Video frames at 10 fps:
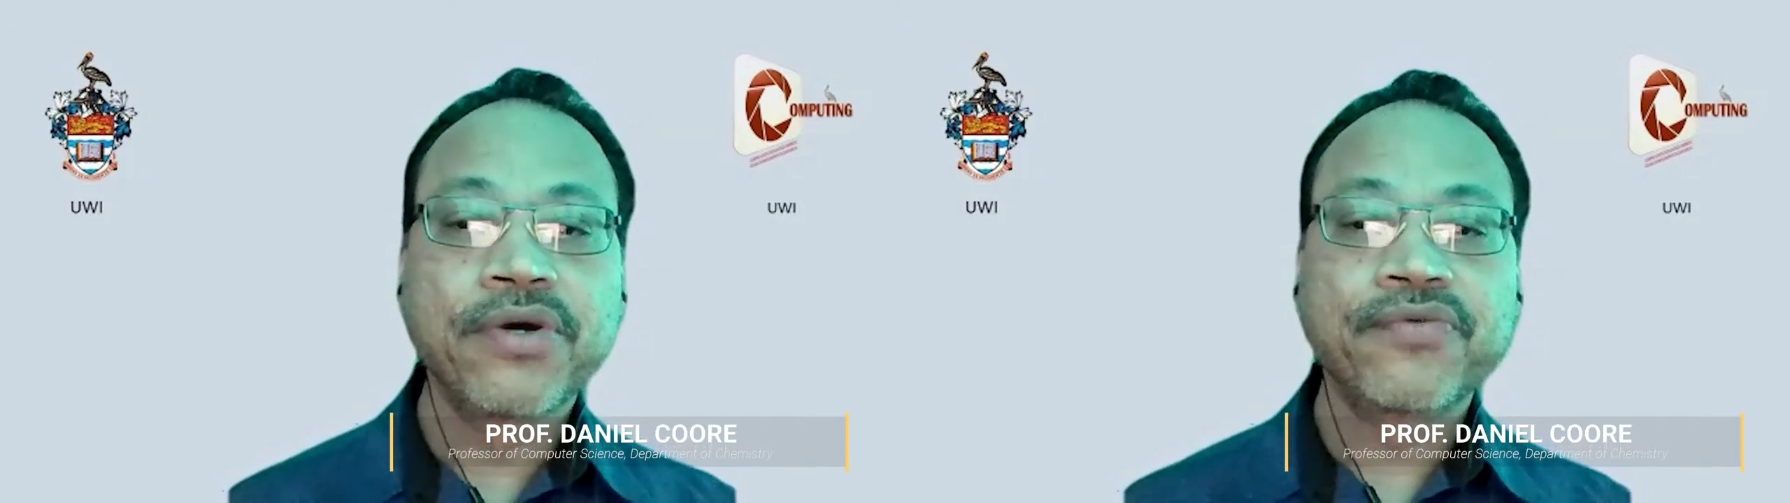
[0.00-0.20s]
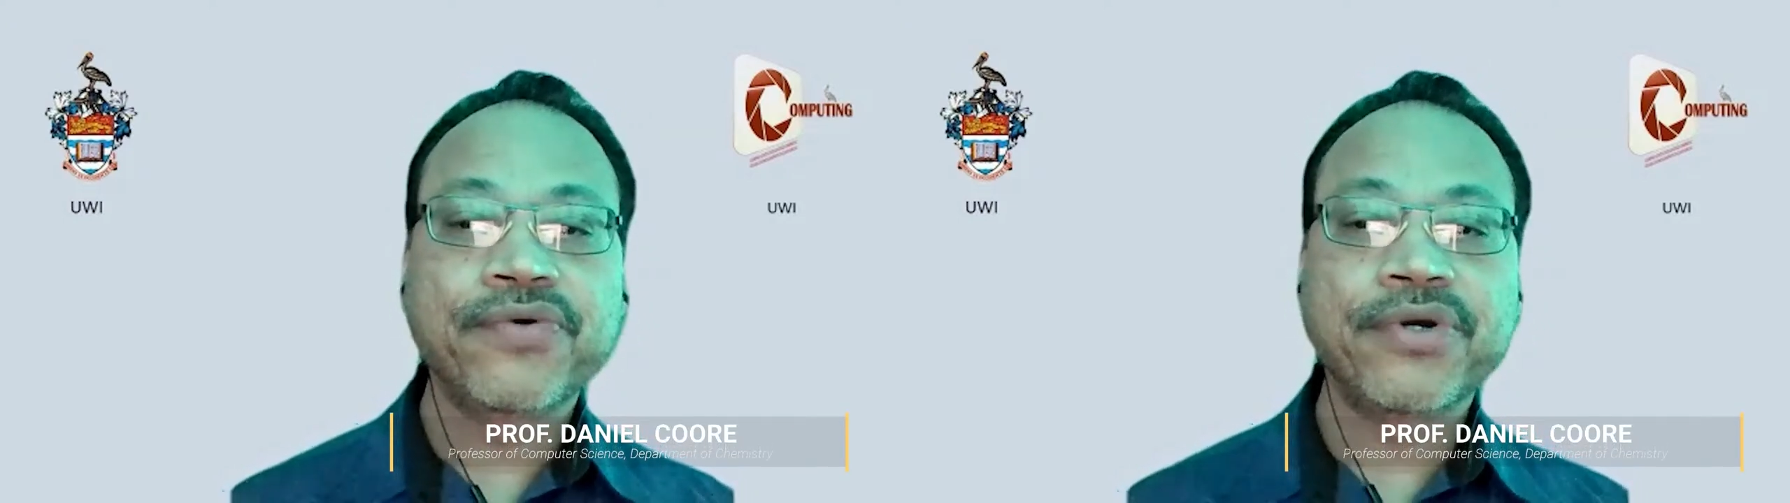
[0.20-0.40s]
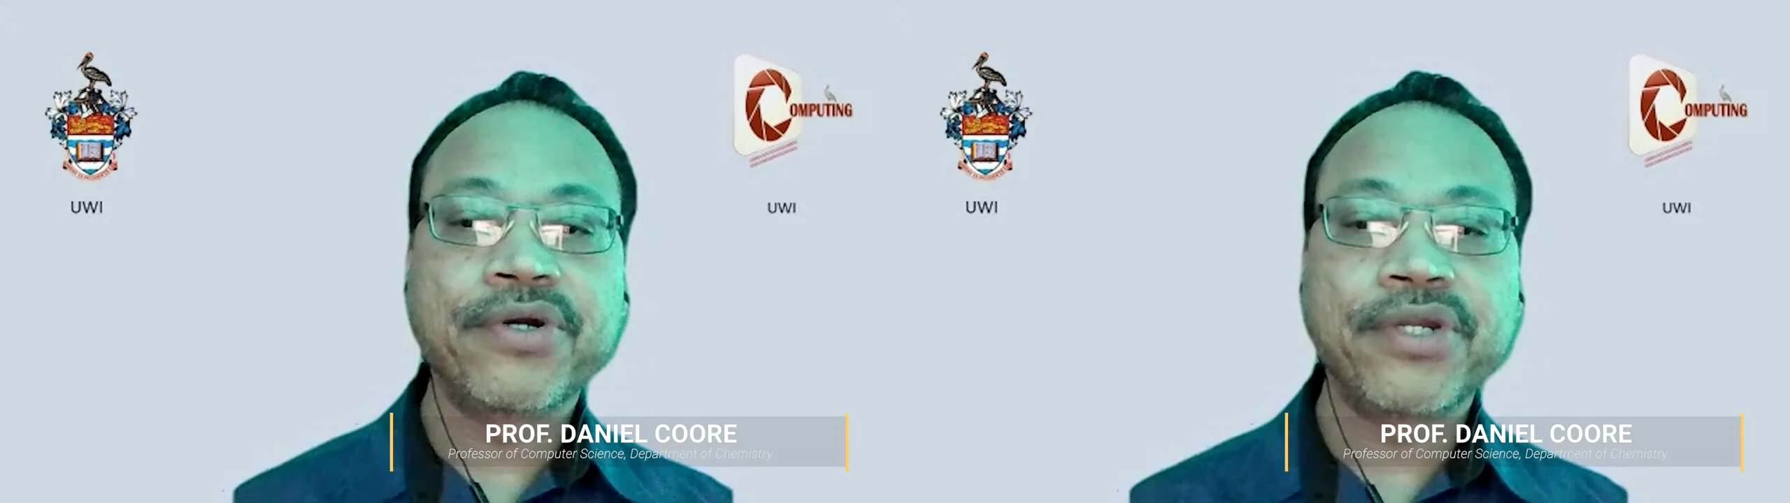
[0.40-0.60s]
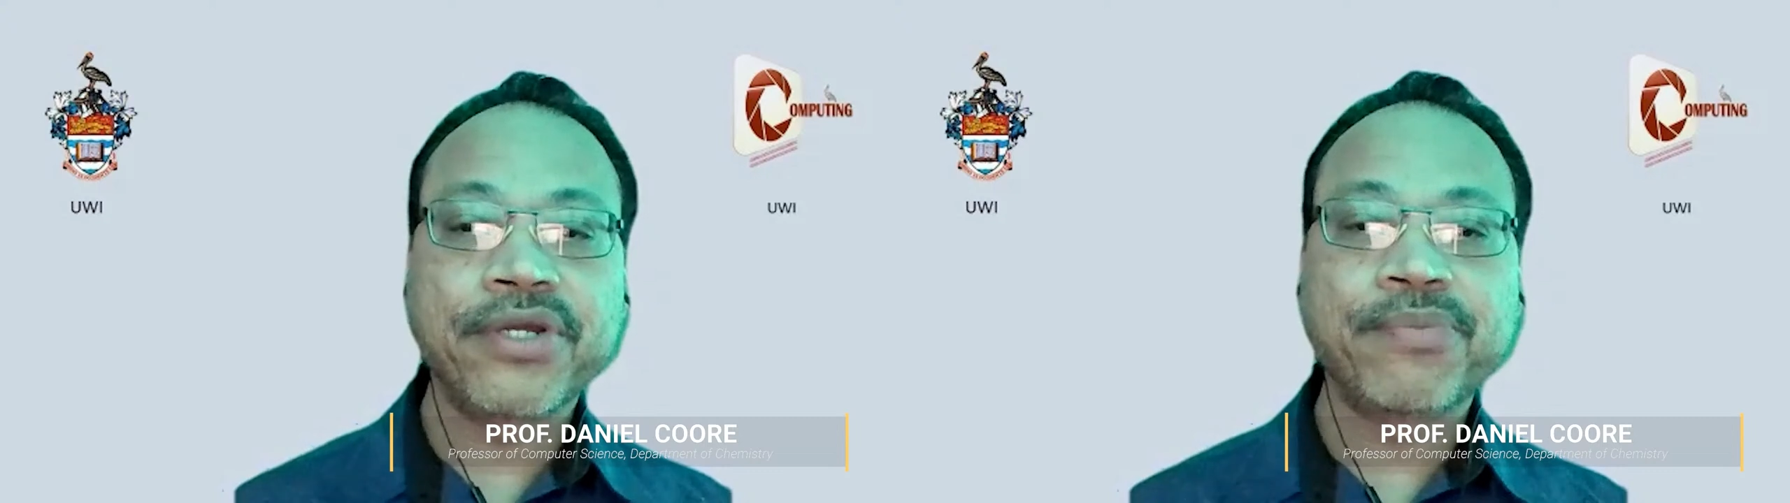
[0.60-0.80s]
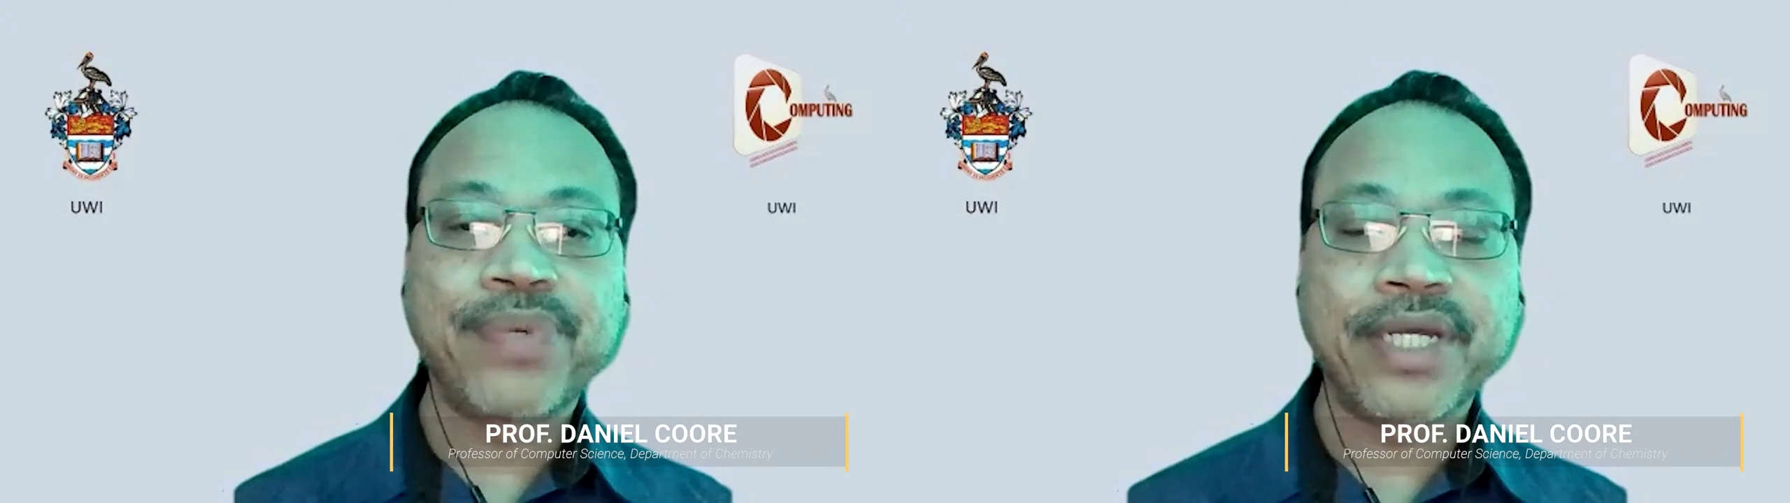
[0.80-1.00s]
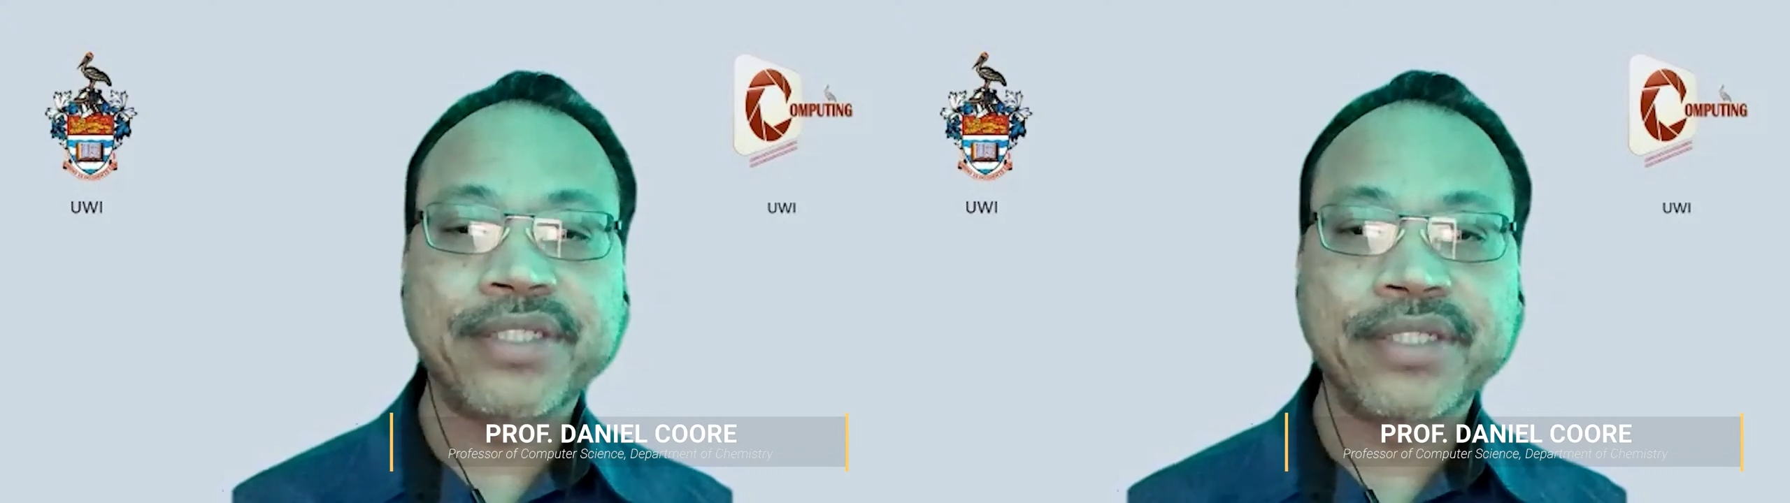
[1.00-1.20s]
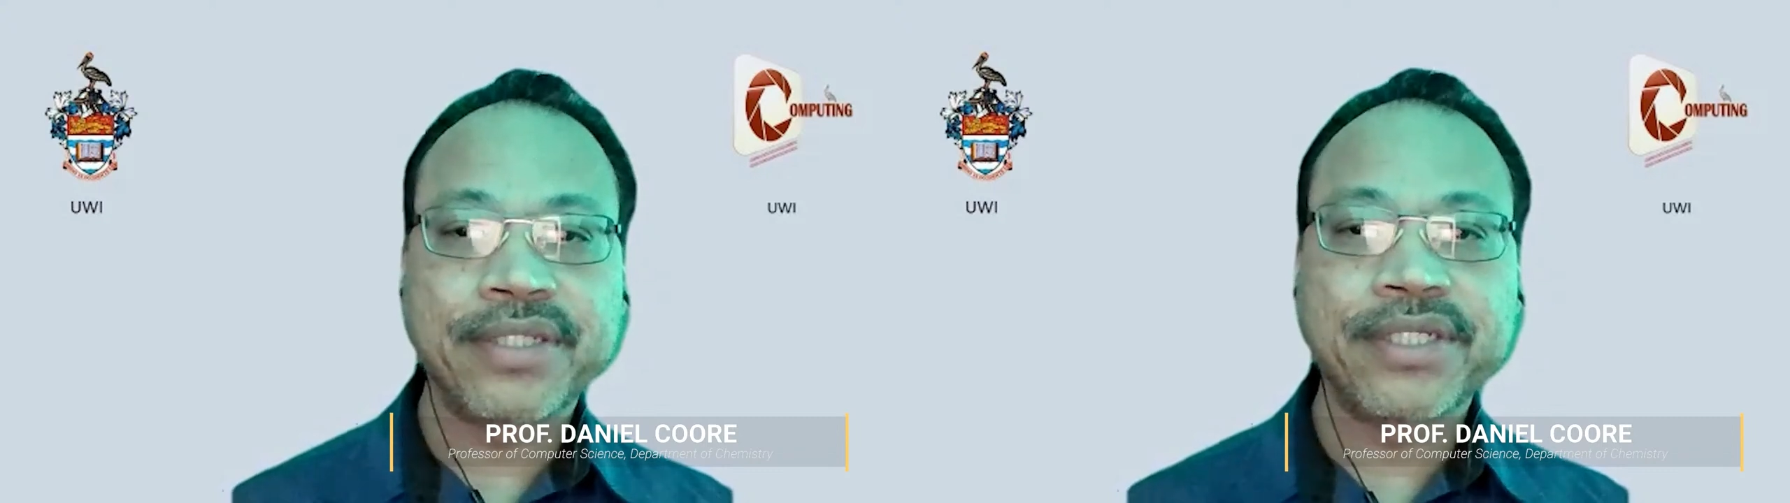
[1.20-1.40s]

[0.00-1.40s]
for earning your place in